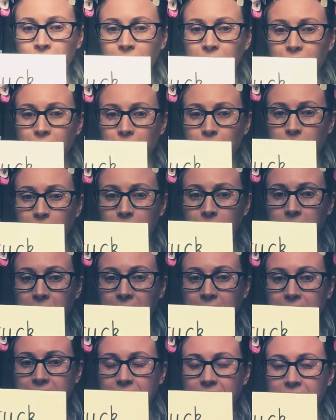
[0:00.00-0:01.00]
remember
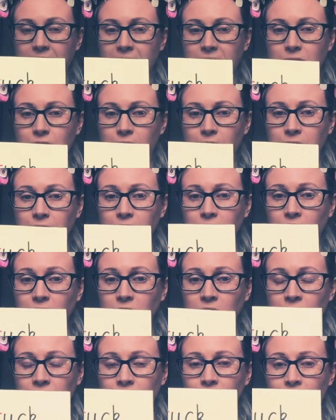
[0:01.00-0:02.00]
that digraph
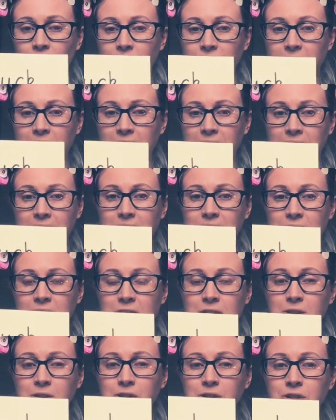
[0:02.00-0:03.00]
on the end?
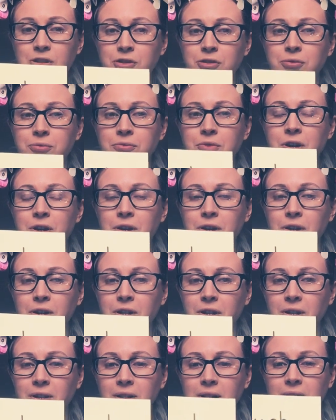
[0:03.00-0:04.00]
Struck,
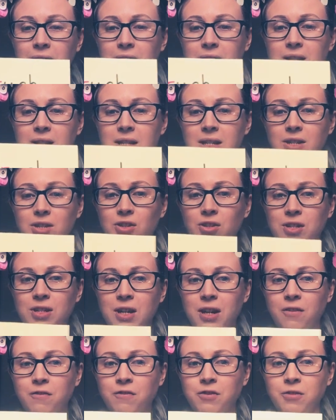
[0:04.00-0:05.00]
because it's just
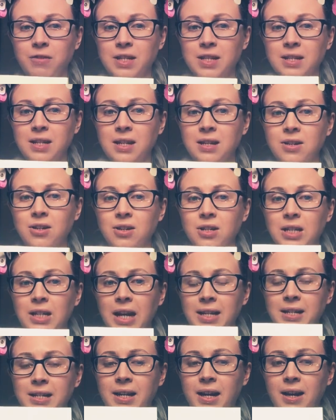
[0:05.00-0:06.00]
after a single
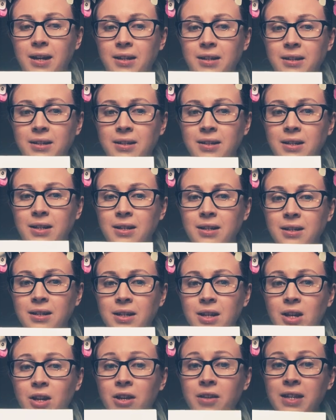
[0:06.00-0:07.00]
letter.
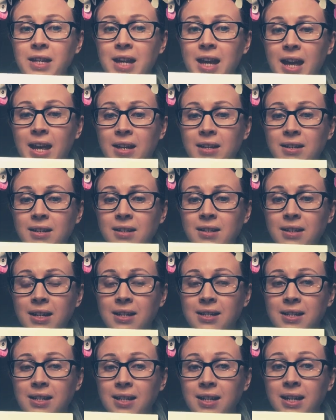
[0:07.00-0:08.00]
At the end,
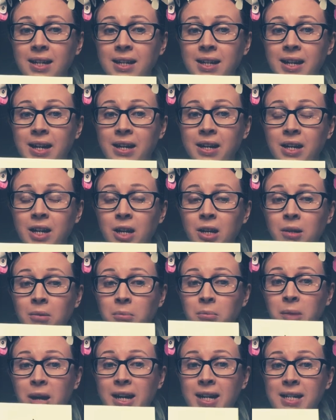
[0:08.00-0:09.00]
it's a kicking k
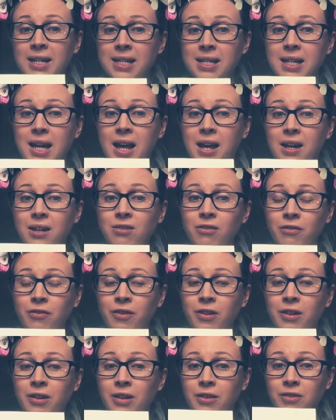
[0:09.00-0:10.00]
by itself
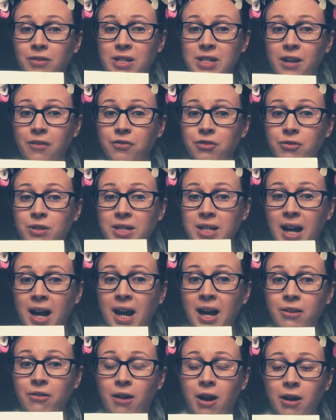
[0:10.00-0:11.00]
if it's after a
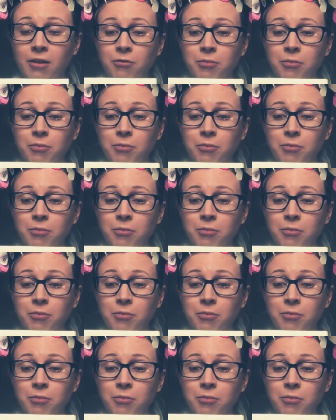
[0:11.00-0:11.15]
digraph,